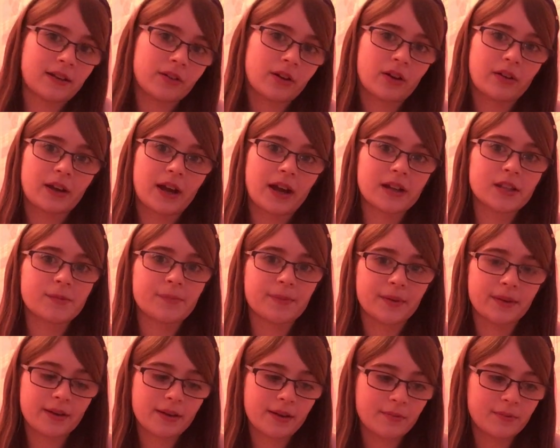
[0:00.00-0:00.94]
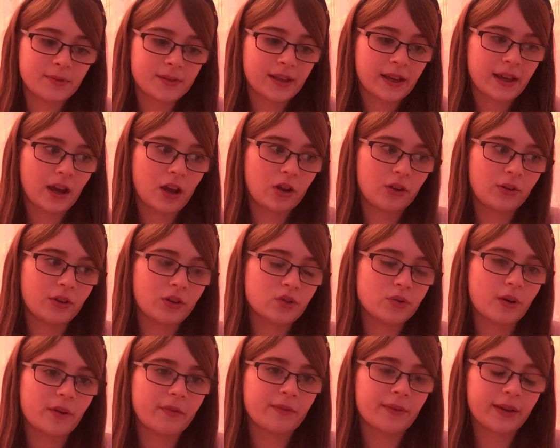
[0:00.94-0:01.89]
have great guides but it was like I don't know
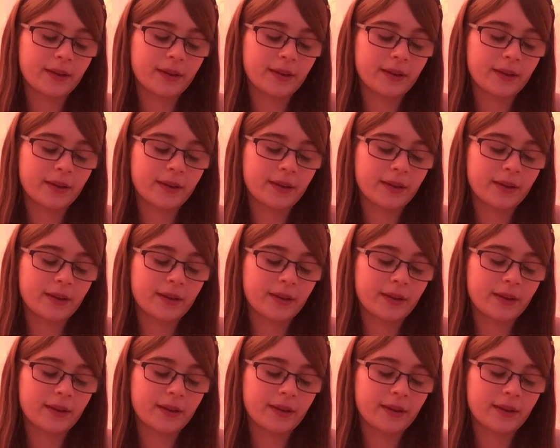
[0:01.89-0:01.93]
12,